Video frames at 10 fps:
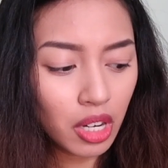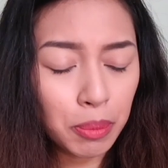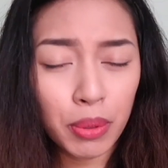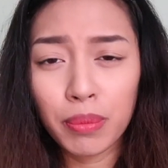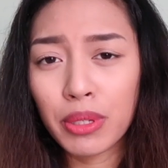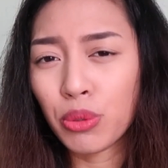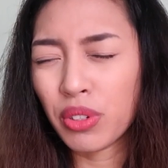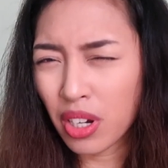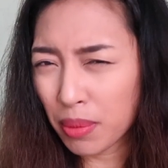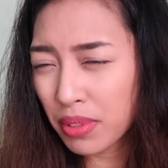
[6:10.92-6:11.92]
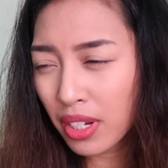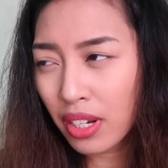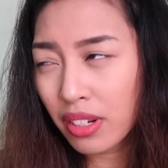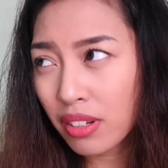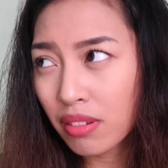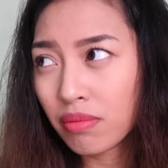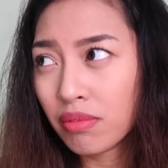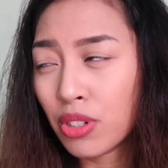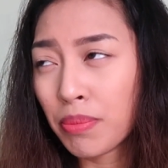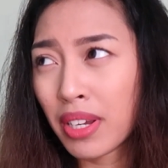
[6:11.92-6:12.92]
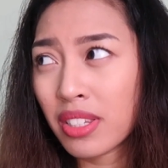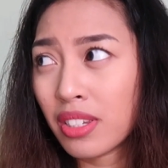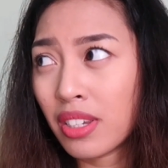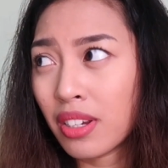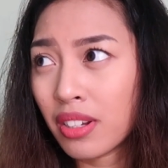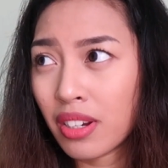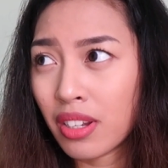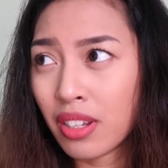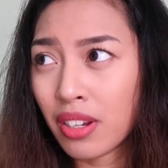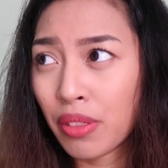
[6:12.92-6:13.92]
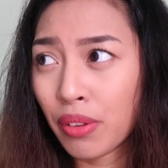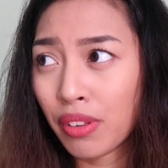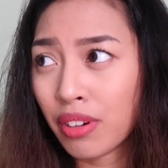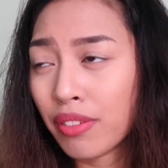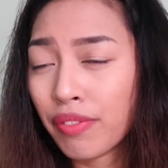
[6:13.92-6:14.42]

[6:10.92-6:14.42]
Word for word: I'll probably do an update. You might see it in another